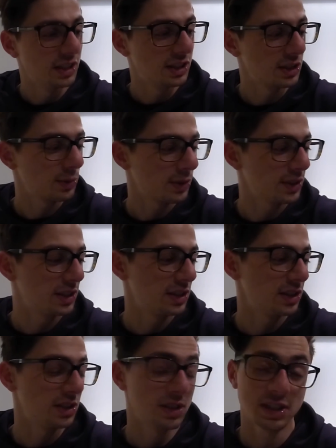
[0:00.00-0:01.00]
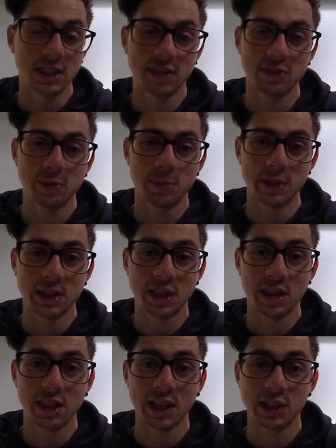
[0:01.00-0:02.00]
Just wanted to give a big
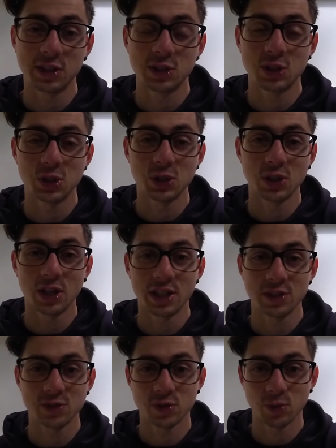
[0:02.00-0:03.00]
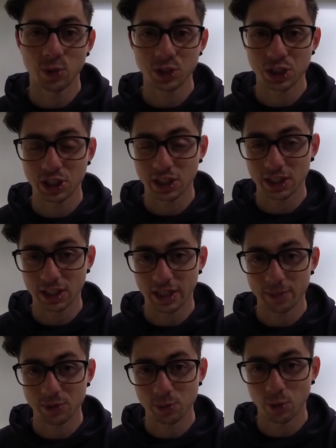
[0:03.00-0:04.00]
thank you to you guys for watching
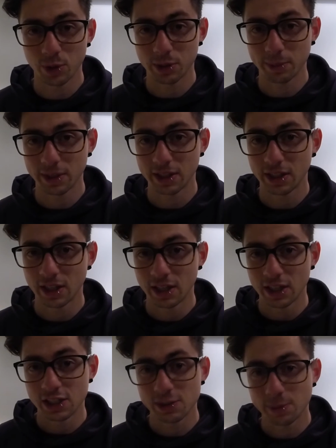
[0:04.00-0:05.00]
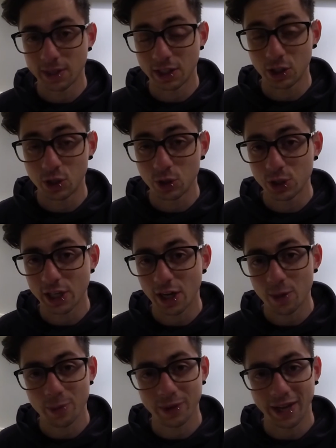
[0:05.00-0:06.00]
and supporting me. It's been a huge
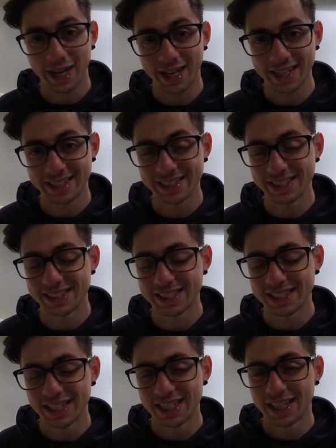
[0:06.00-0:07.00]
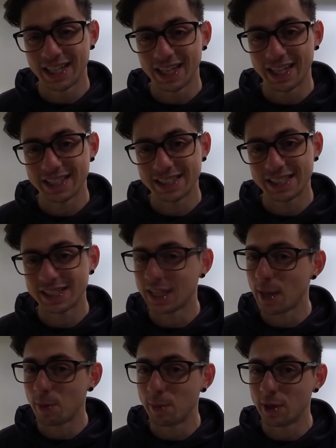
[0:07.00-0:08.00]
help, and it's just
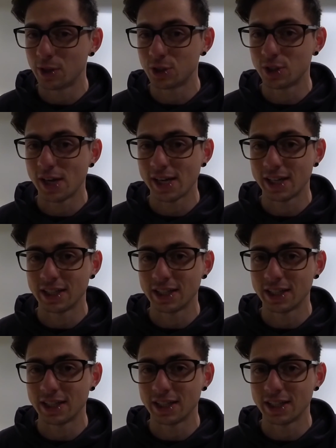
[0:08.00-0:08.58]
keeping me on track.